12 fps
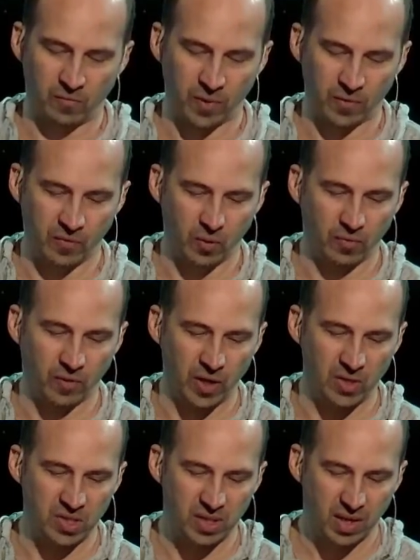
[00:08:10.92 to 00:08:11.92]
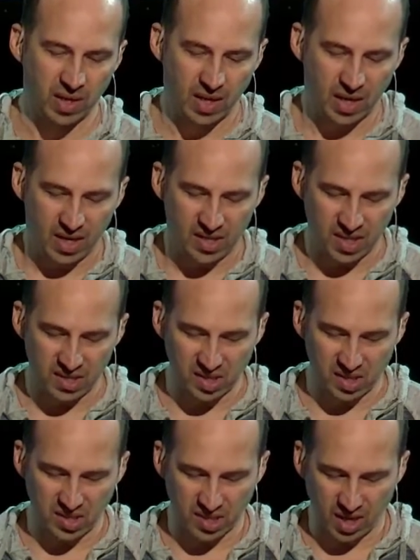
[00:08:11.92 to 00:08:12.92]
the full verse. He says, the
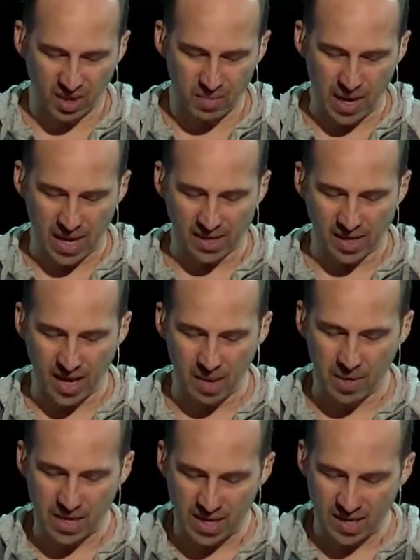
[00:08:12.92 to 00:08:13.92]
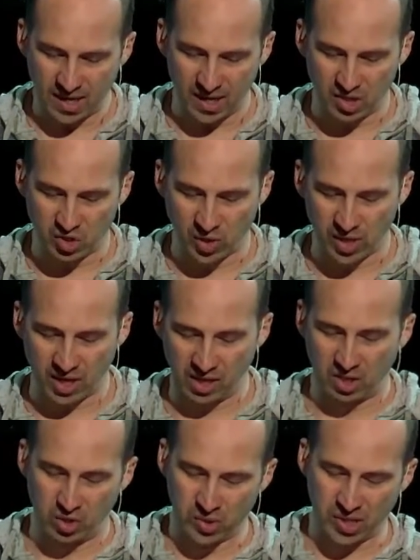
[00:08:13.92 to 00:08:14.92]
Son of Man came eating and drinking, and
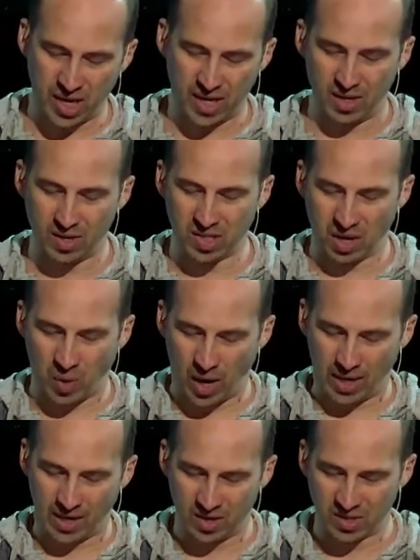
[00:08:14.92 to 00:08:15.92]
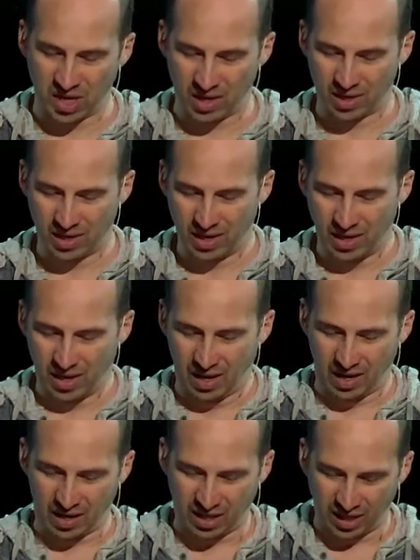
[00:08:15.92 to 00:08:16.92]
you say, here's a what? Here's a
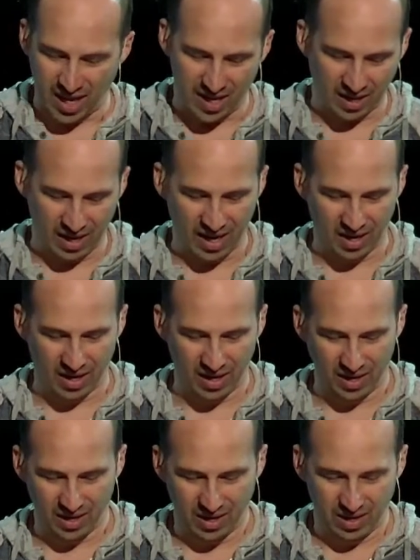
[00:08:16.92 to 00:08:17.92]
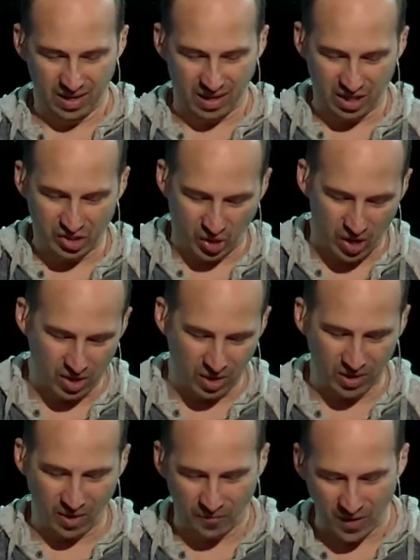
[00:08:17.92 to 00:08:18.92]
glutton and a
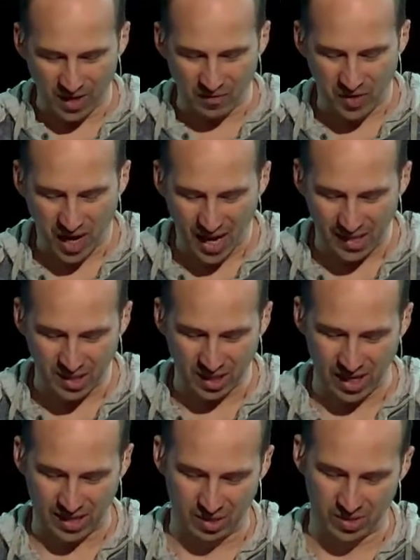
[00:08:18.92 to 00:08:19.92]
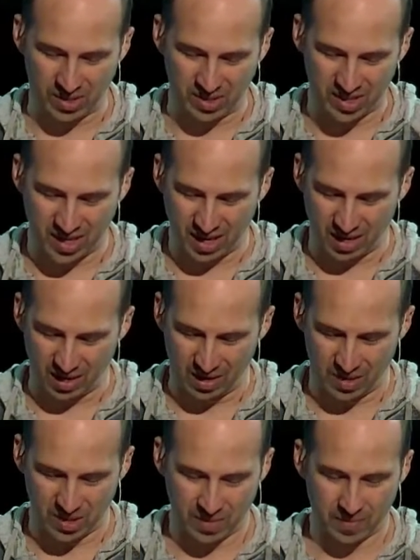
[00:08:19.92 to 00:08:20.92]
drunkard, a friend of tax collectors and
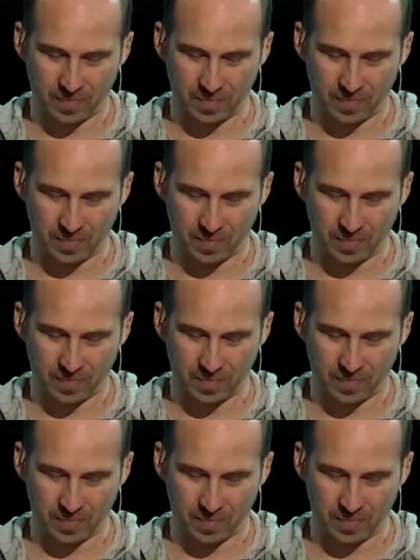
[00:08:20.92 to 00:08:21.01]
sinners.